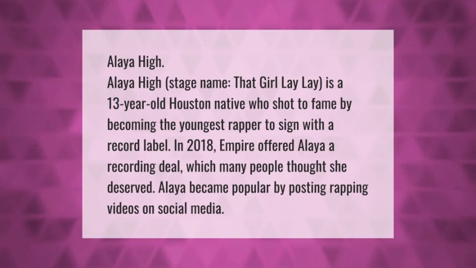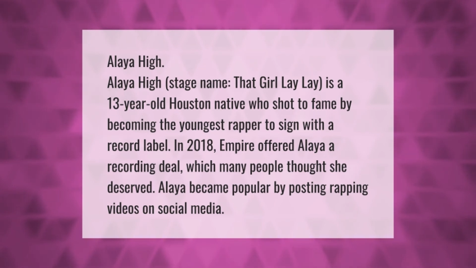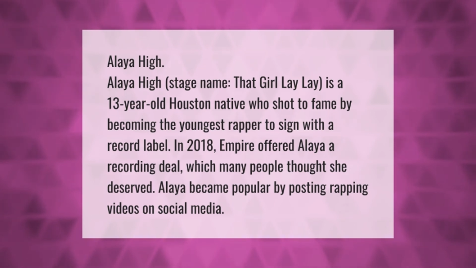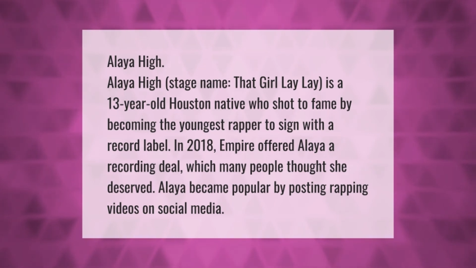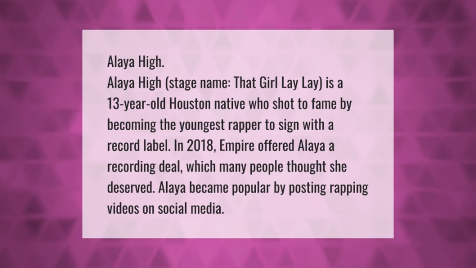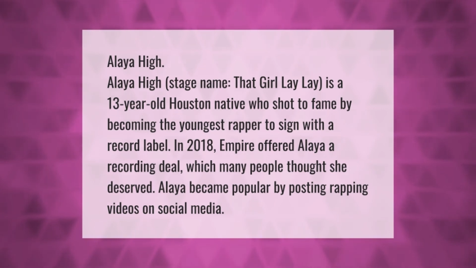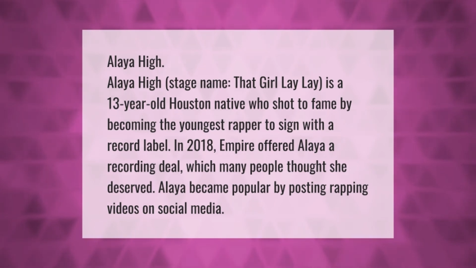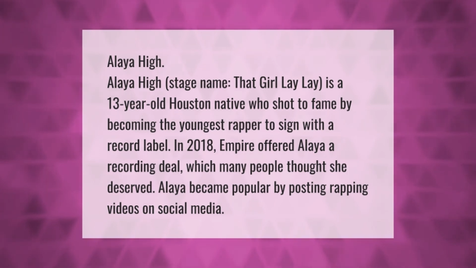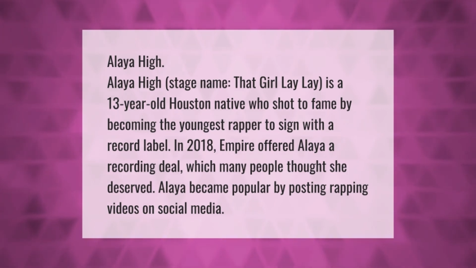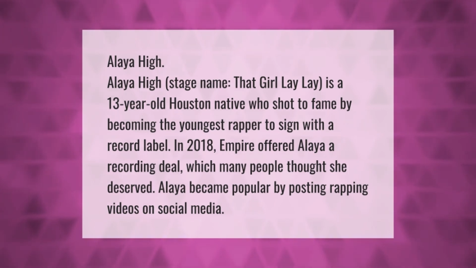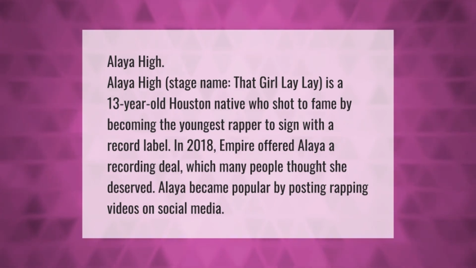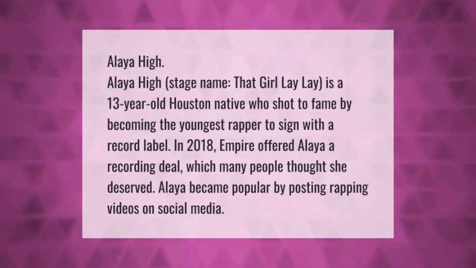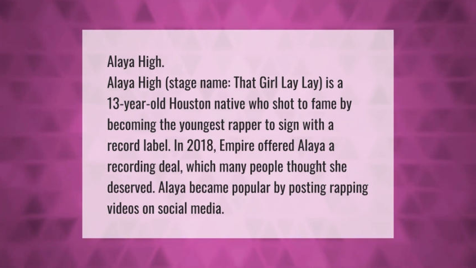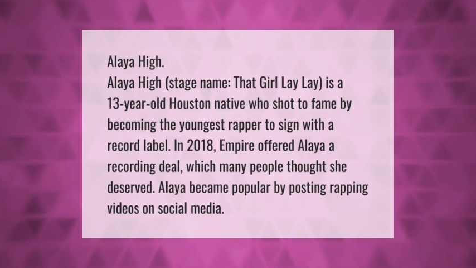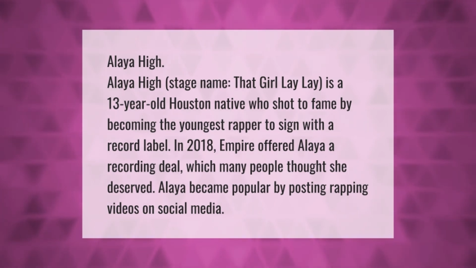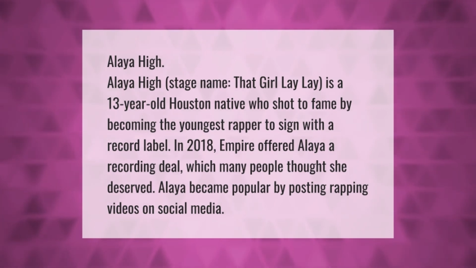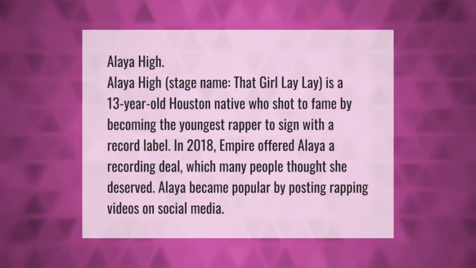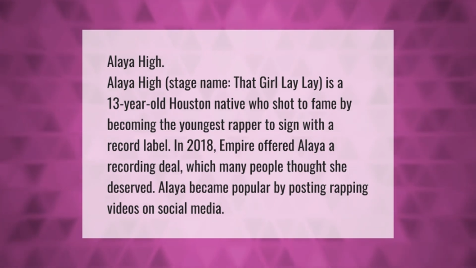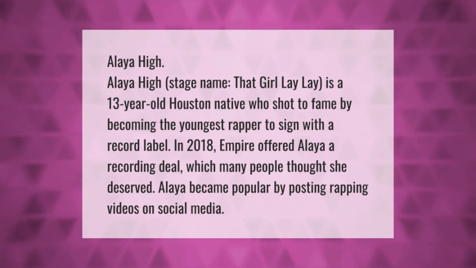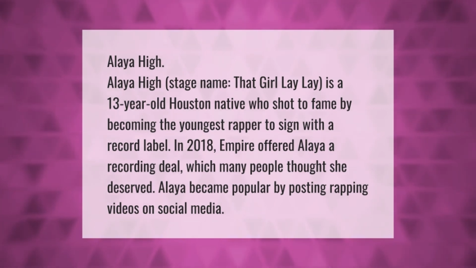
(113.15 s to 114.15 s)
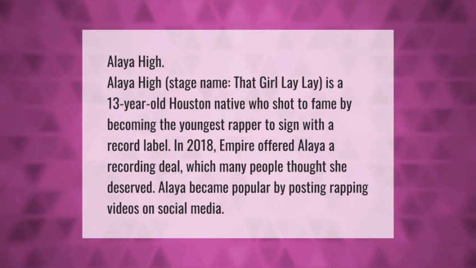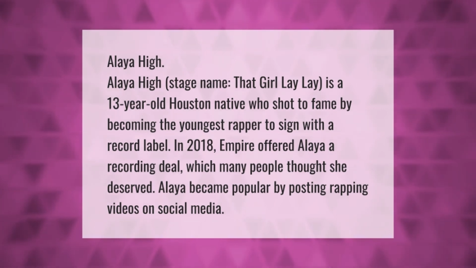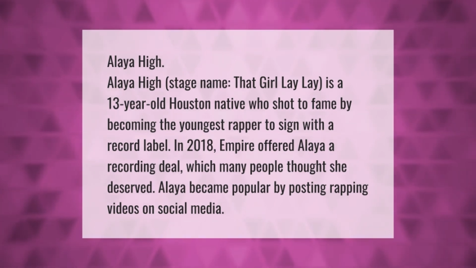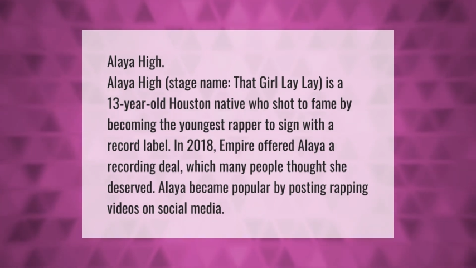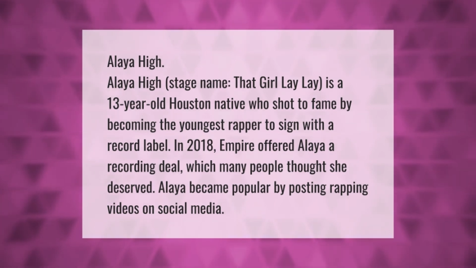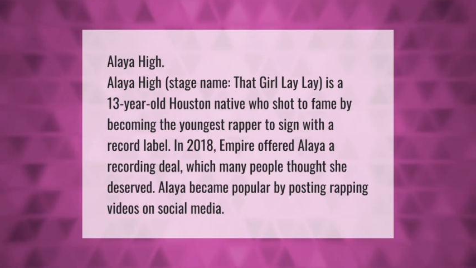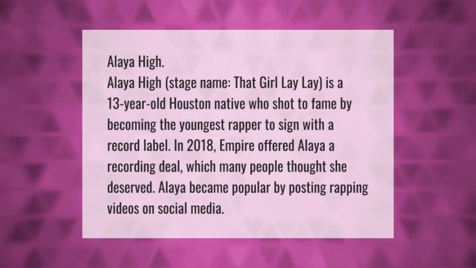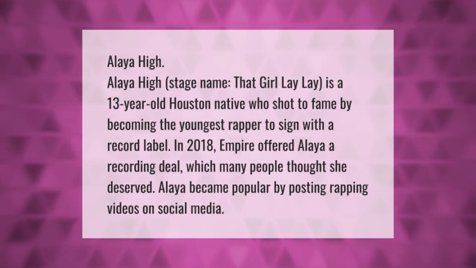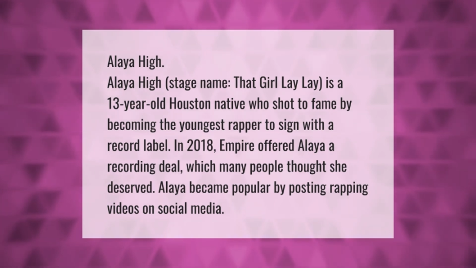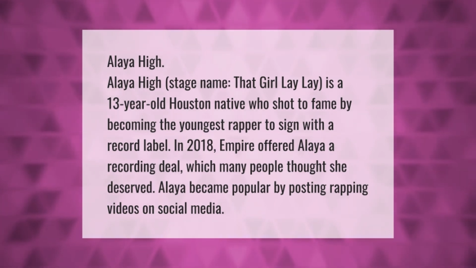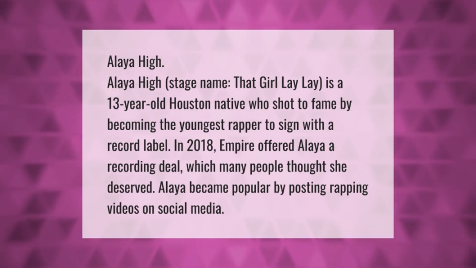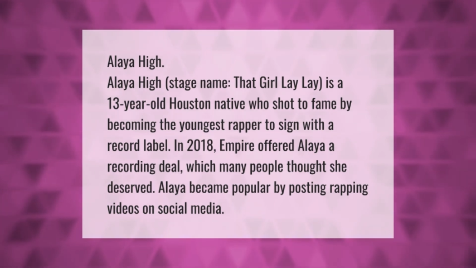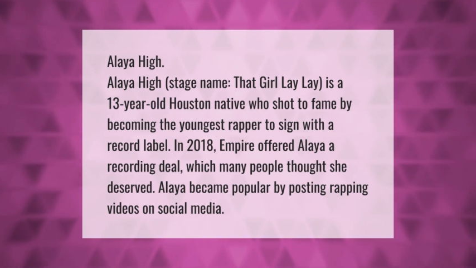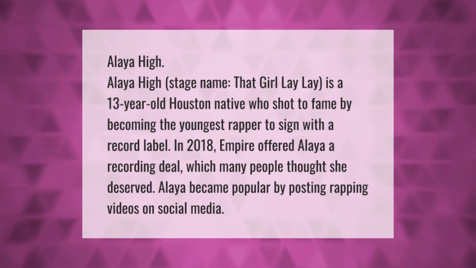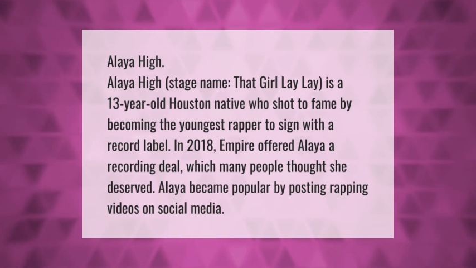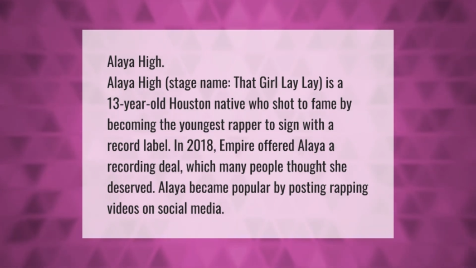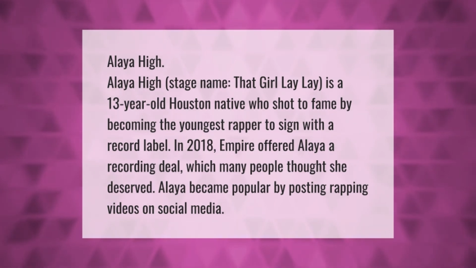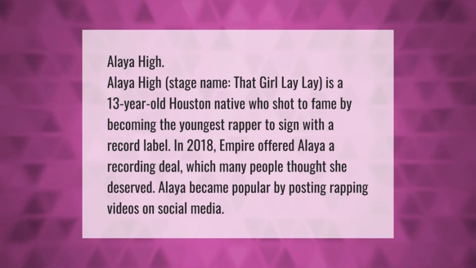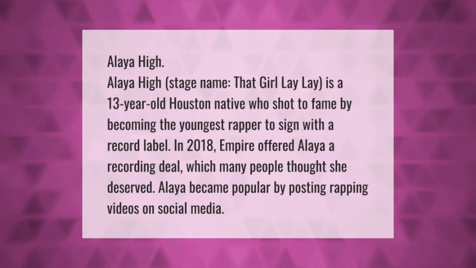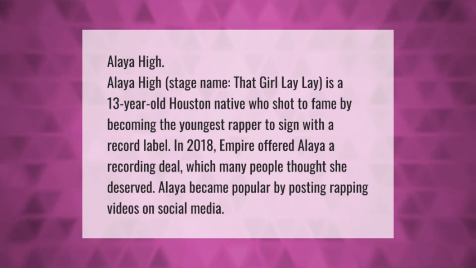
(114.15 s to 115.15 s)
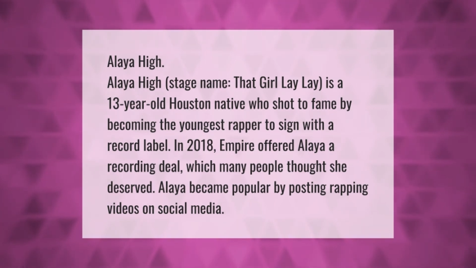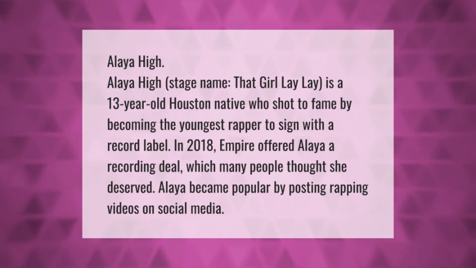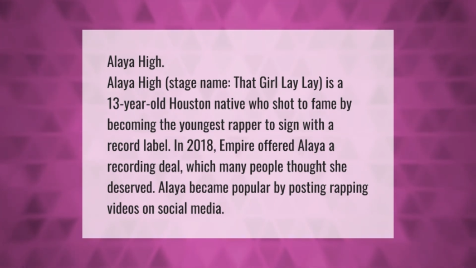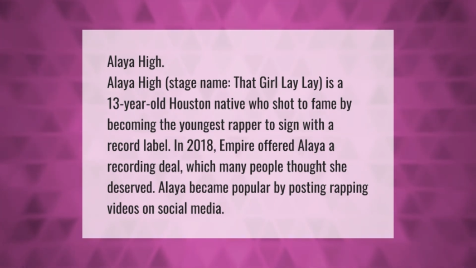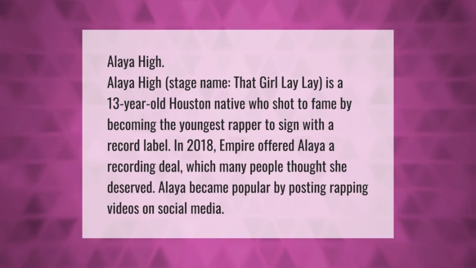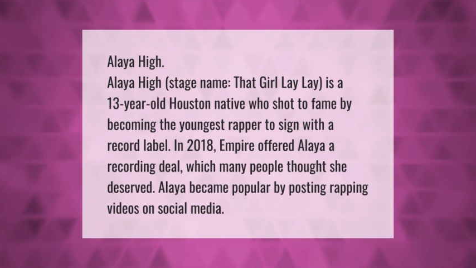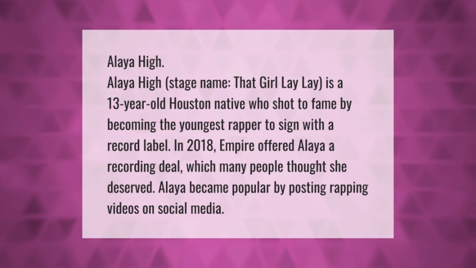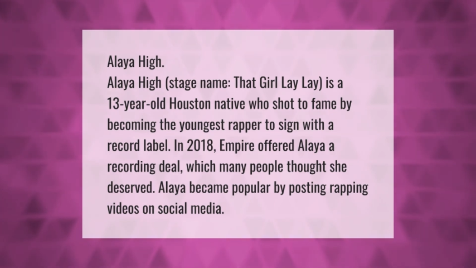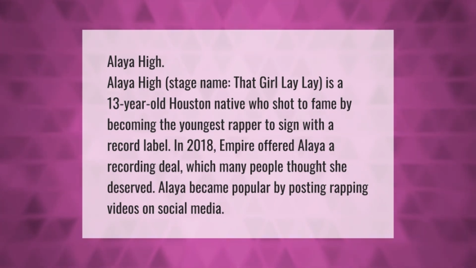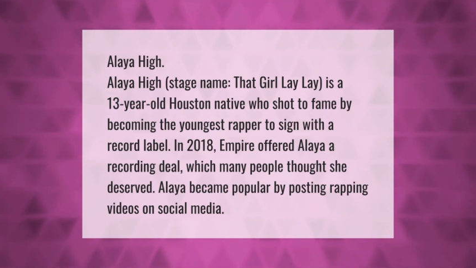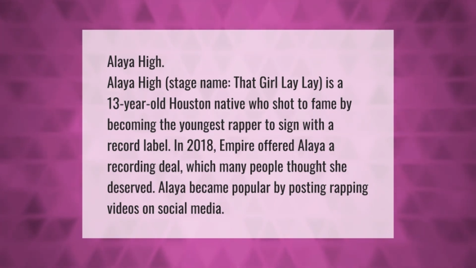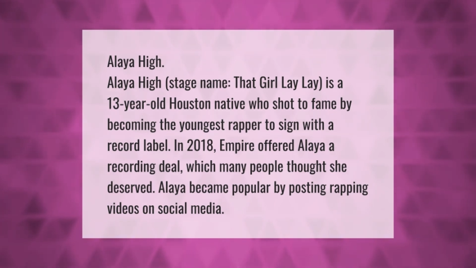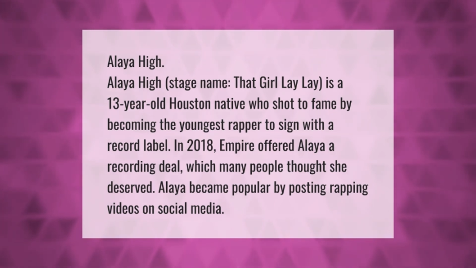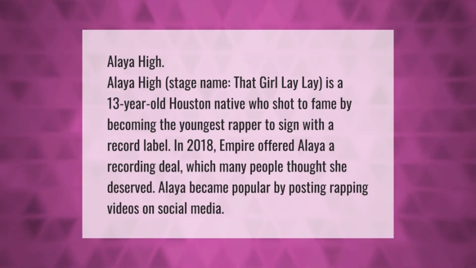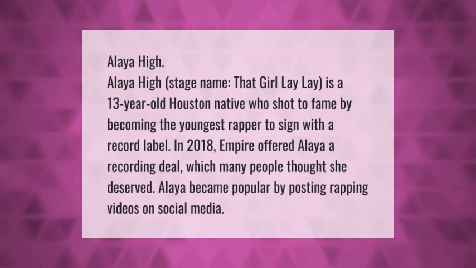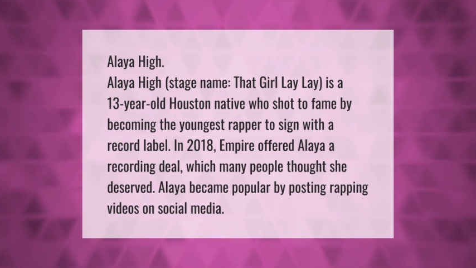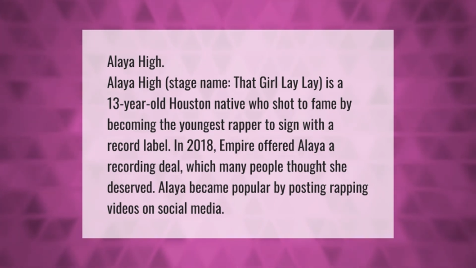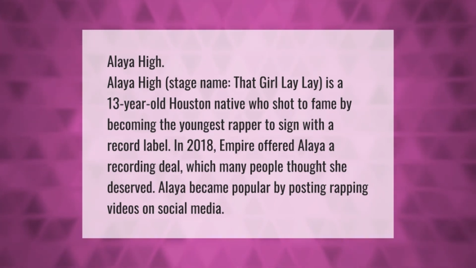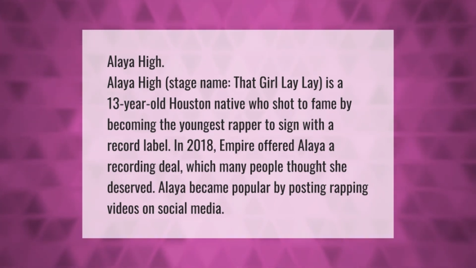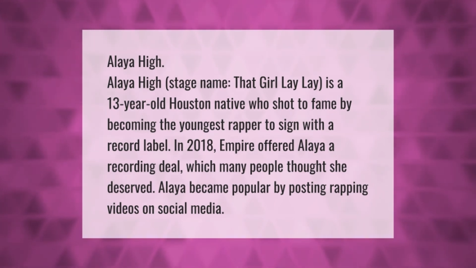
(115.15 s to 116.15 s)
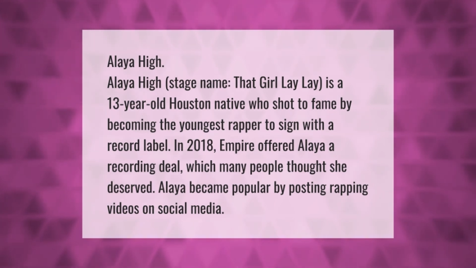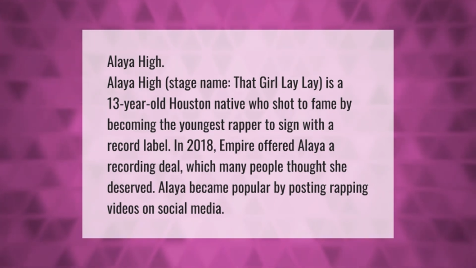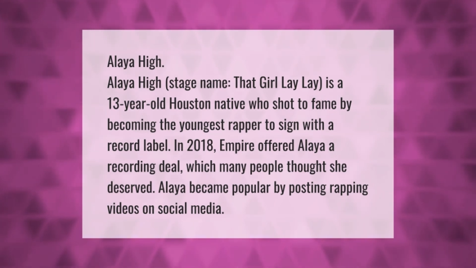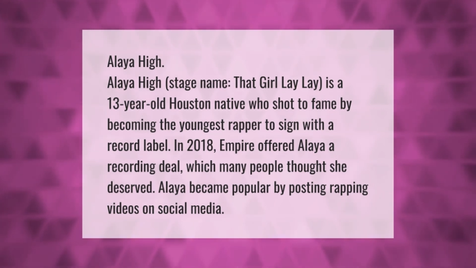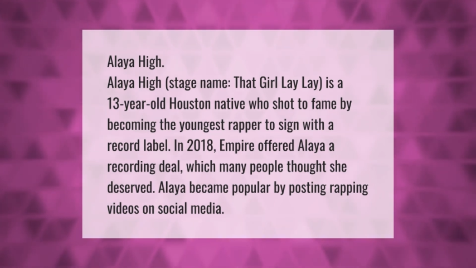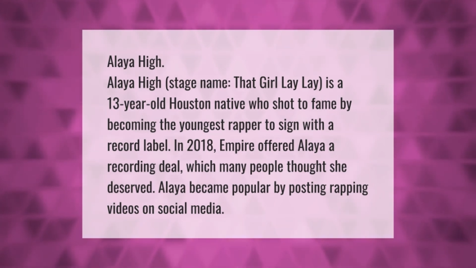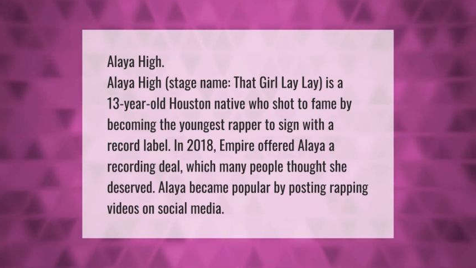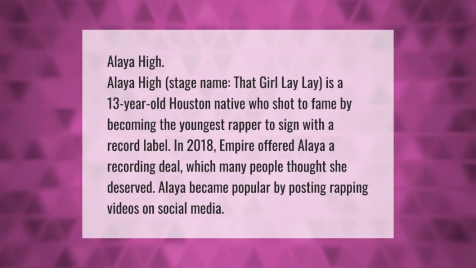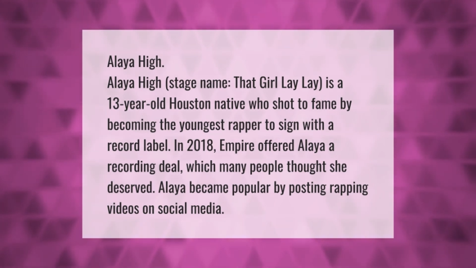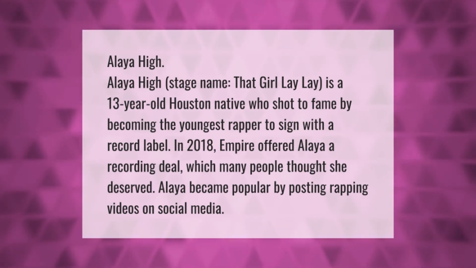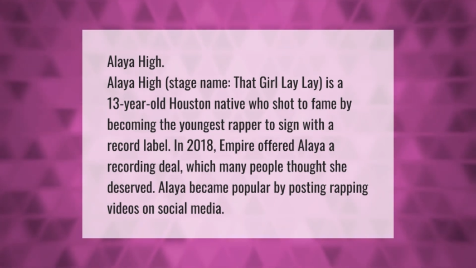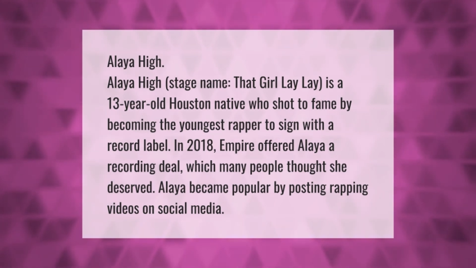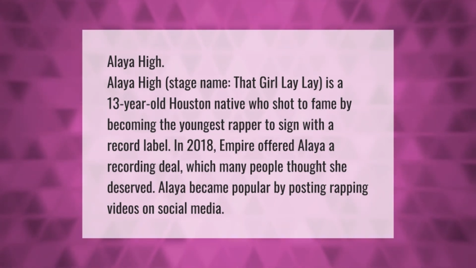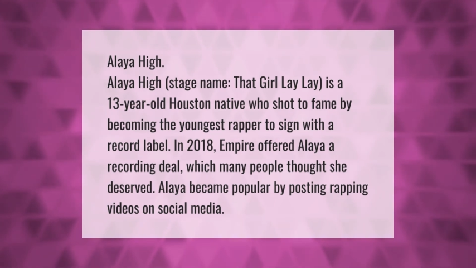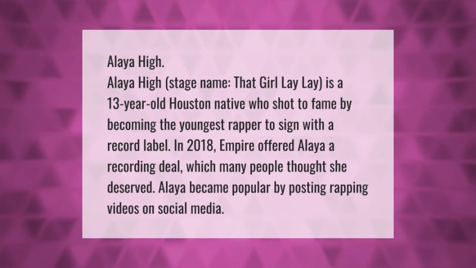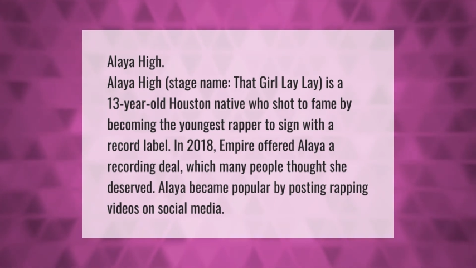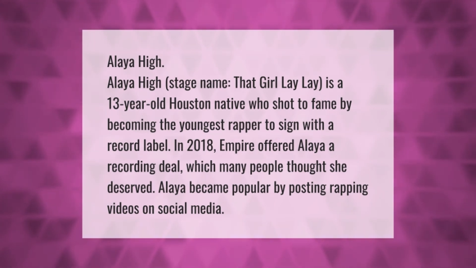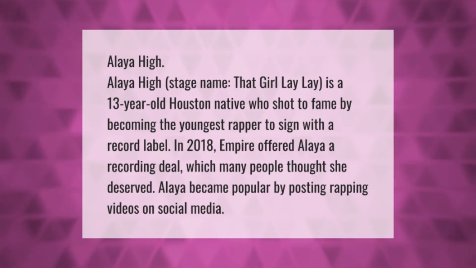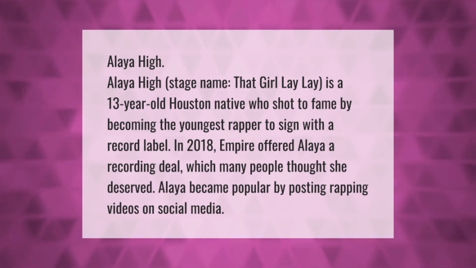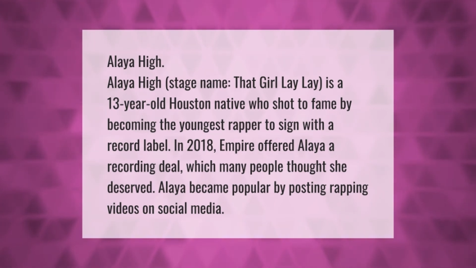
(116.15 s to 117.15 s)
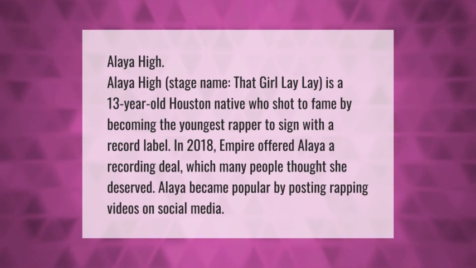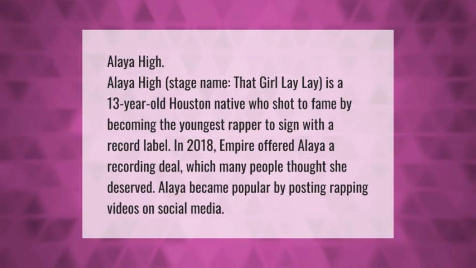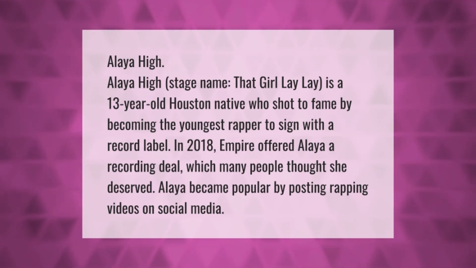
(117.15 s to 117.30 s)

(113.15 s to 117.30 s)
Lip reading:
[unreadable: no face in view]